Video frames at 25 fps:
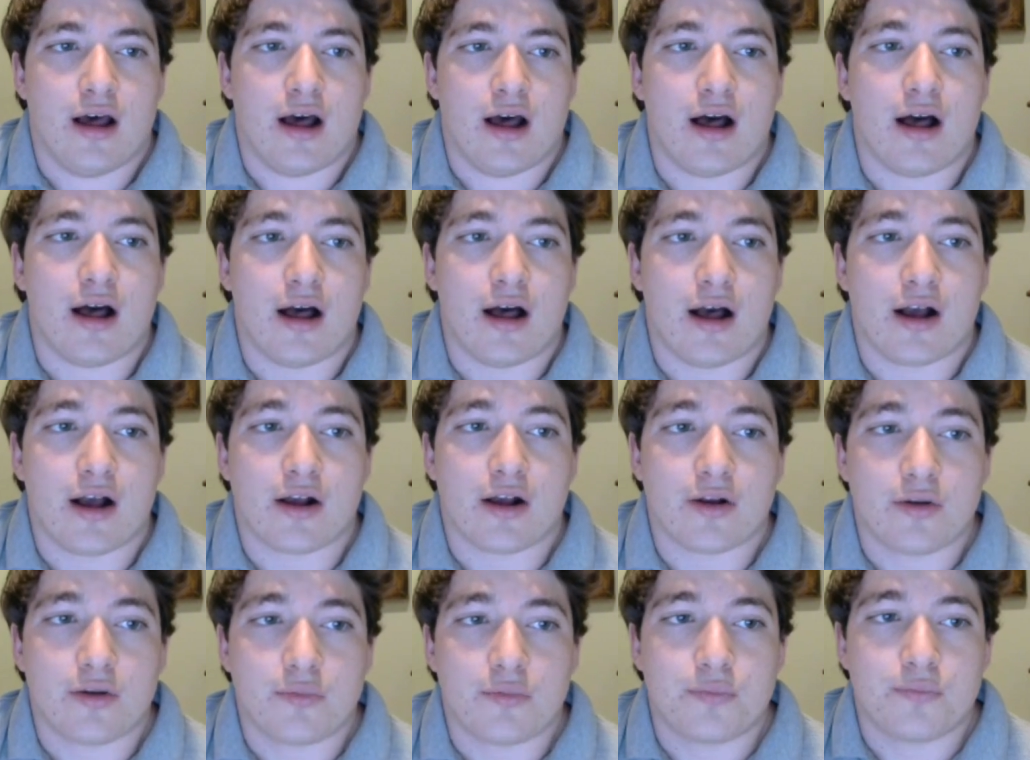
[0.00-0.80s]
Uh,
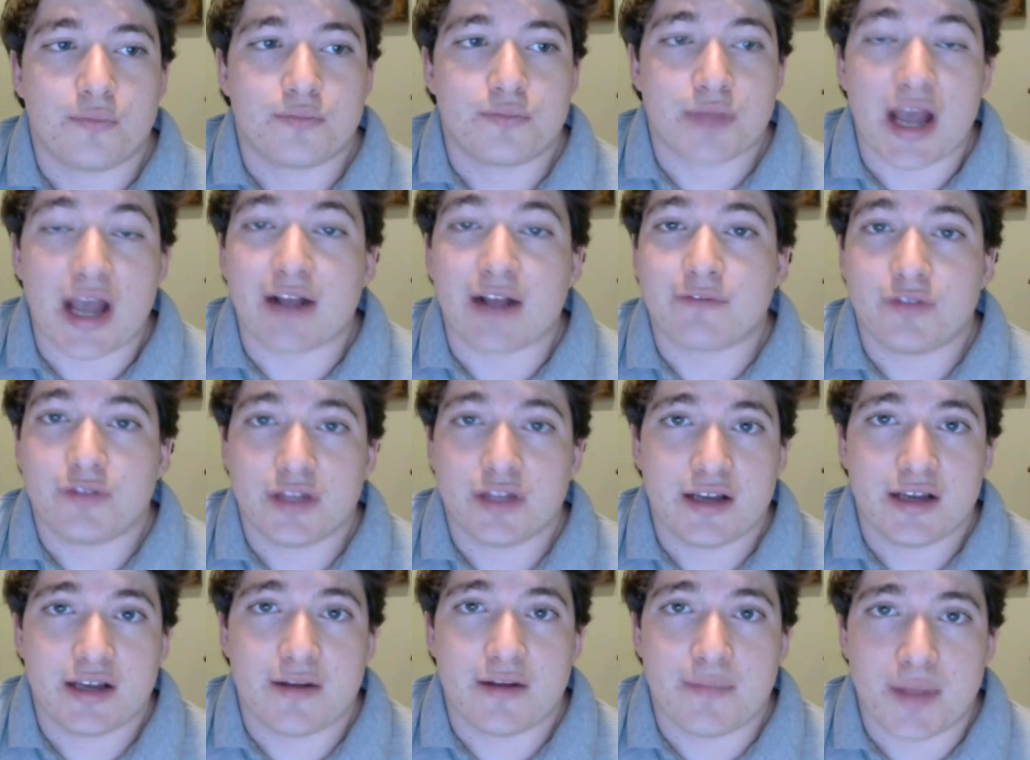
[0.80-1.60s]

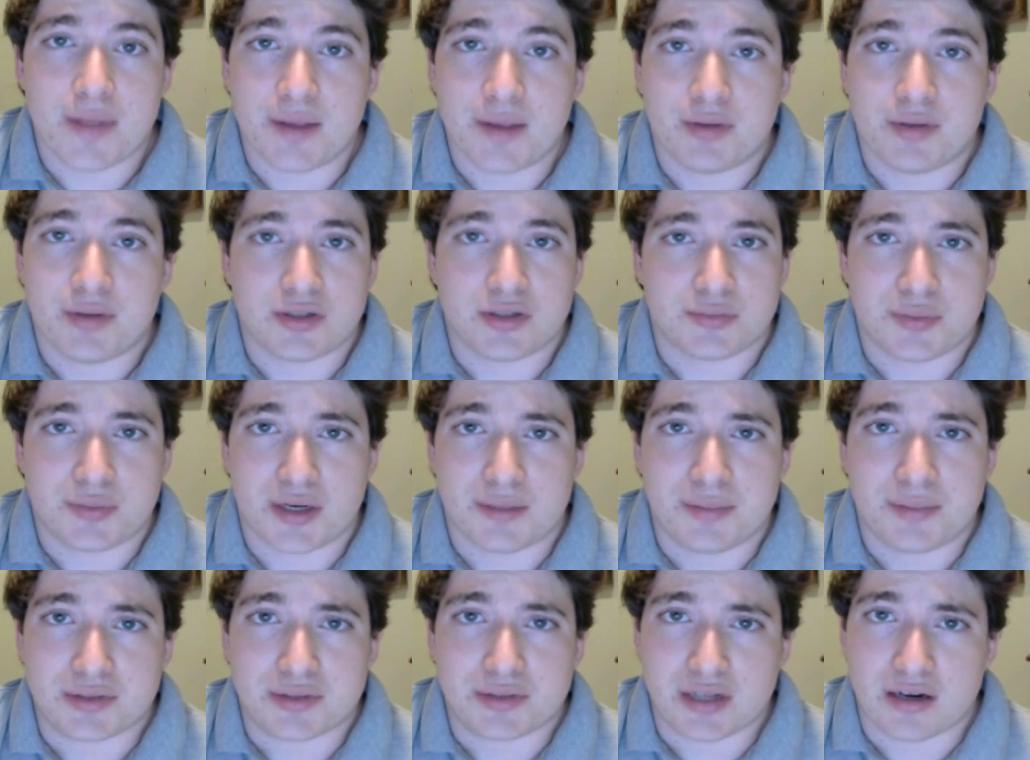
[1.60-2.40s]
Thankfully, Impulse put
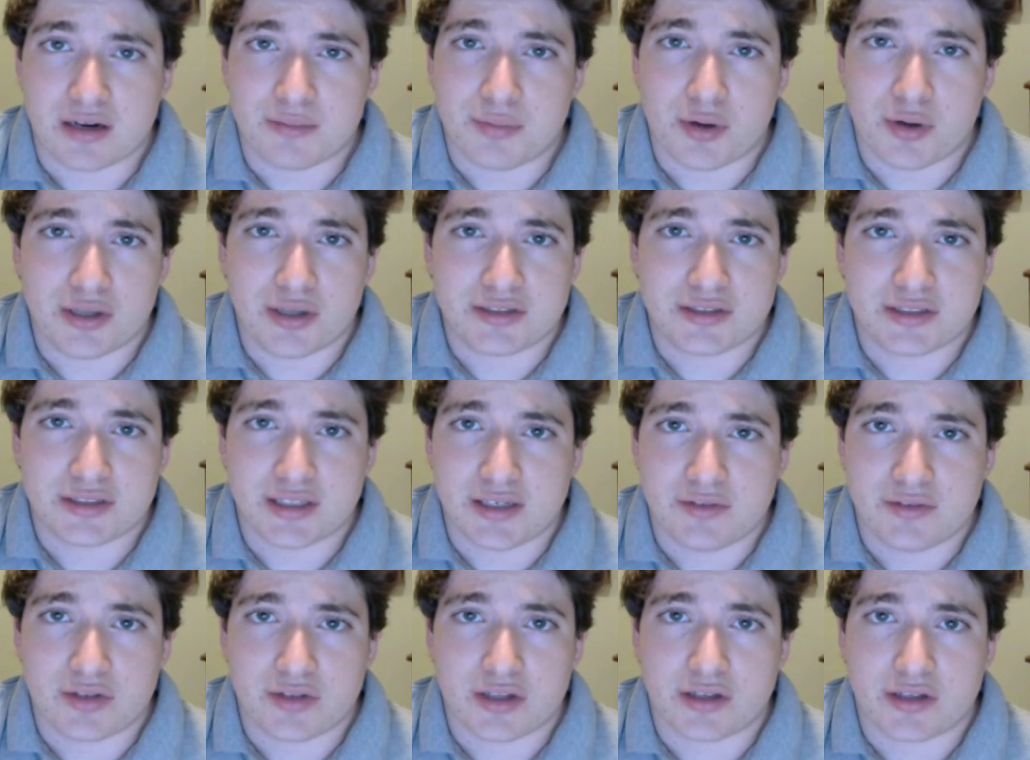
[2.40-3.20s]
up a ton of points,
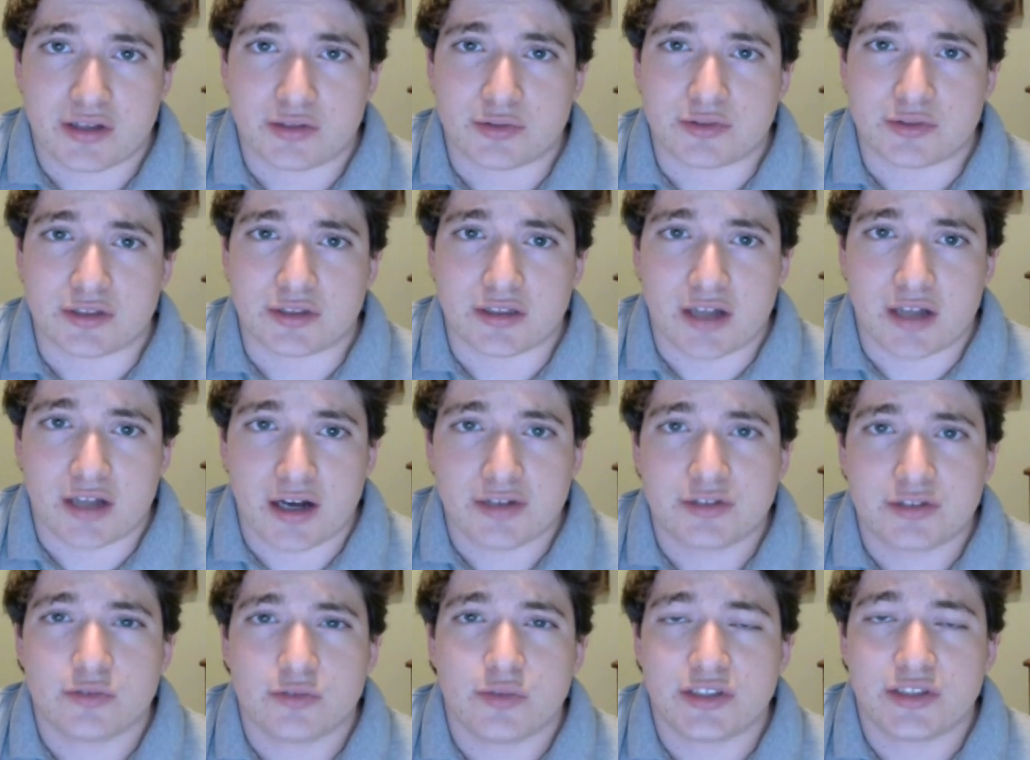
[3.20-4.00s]
even though this was a
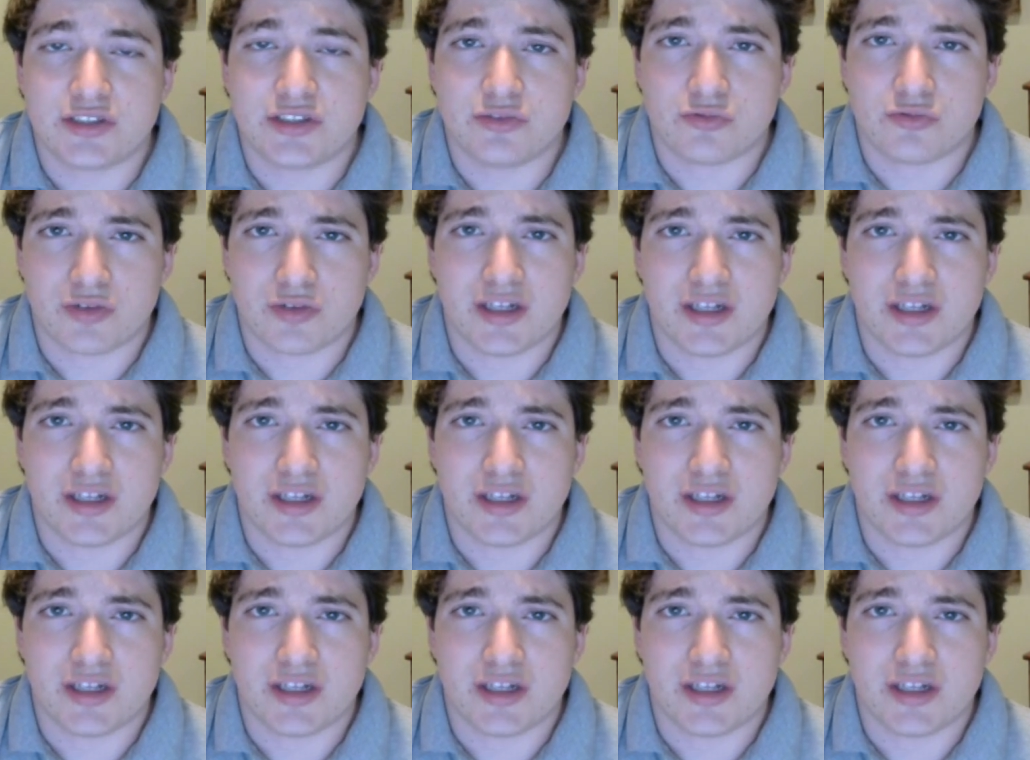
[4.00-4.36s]
loss, which is